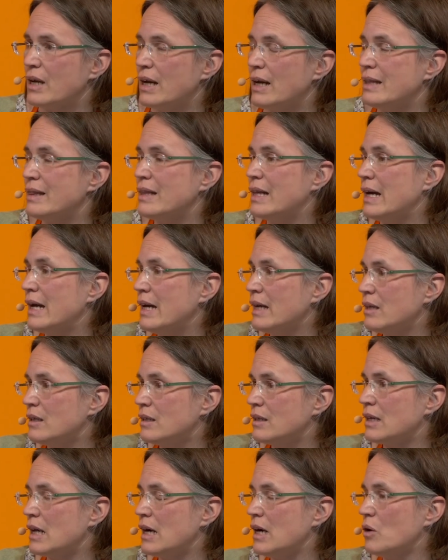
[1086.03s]
And then
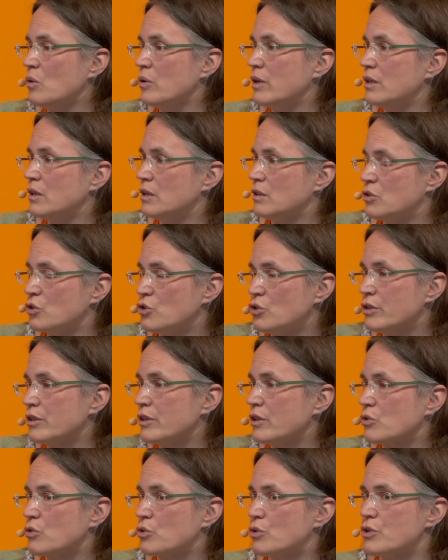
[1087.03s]
now,
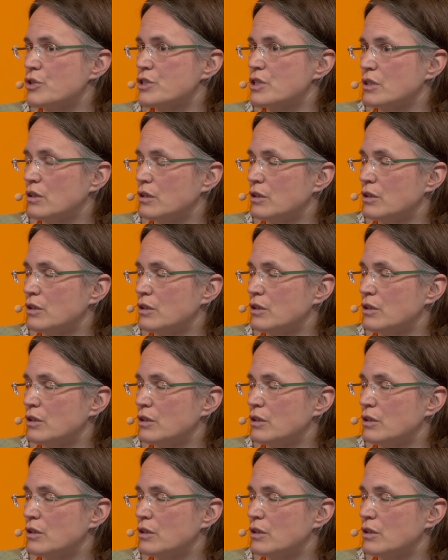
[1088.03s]
during the course